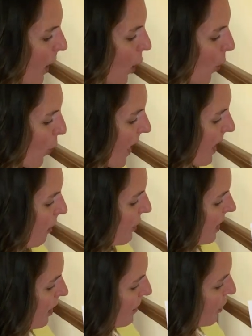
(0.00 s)
around
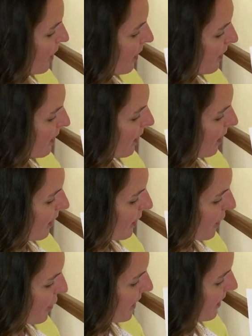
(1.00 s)
images.
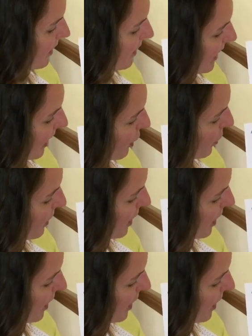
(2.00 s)
So this is an actual